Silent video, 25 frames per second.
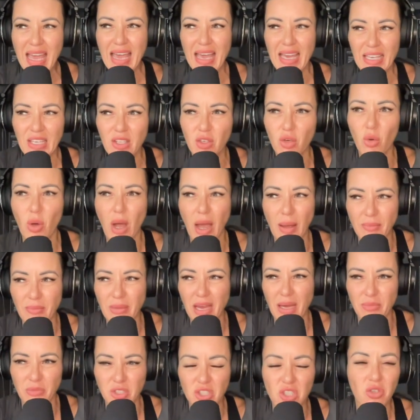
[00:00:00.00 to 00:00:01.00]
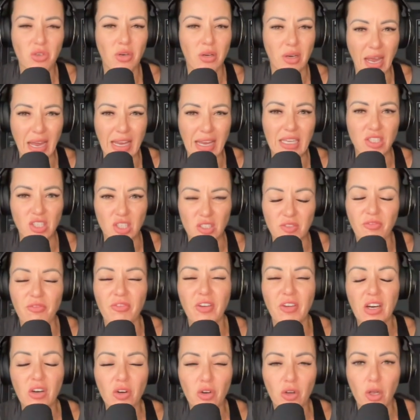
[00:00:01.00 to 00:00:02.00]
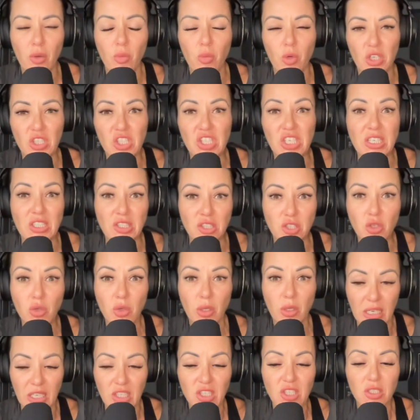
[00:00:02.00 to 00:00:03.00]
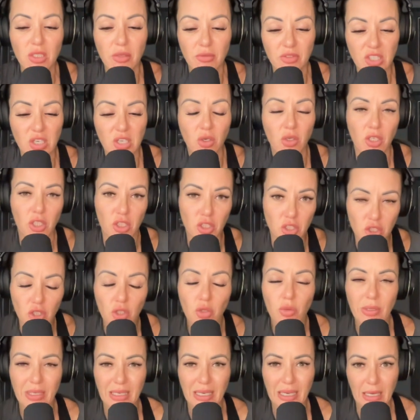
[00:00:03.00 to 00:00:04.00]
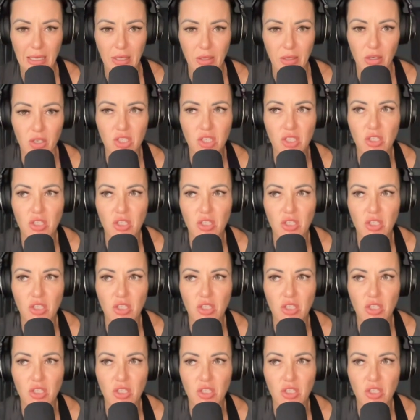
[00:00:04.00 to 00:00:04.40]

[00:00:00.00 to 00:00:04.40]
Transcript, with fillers: you know, I'm, I'm sure I can just figure out what she's doing, because she's obviously going to do it here.